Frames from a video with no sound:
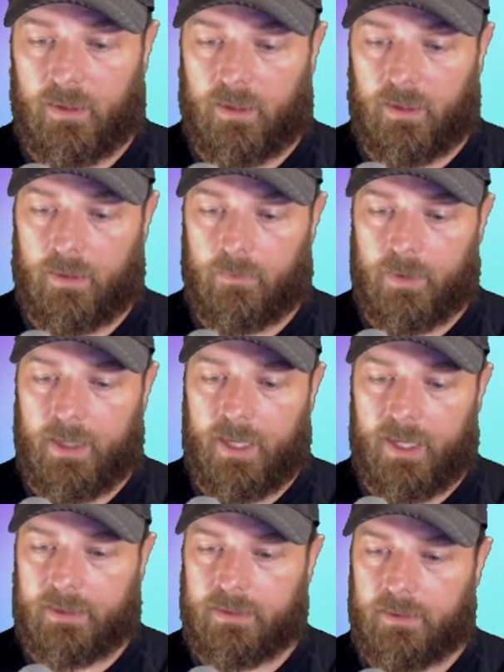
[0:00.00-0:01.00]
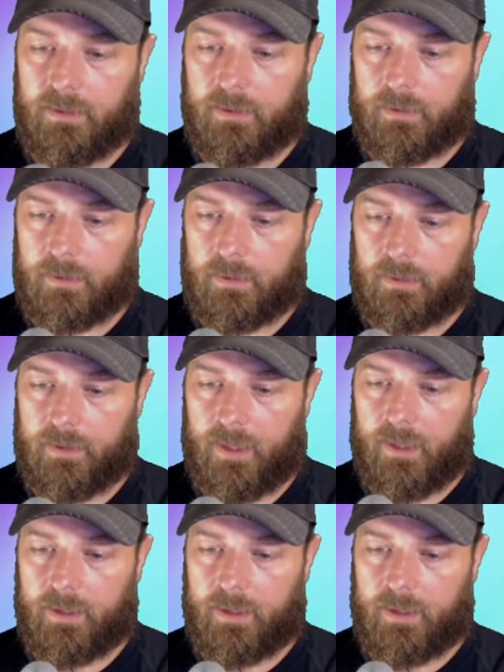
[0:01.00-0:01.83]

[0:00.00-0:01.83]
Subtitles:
and reacting and all that,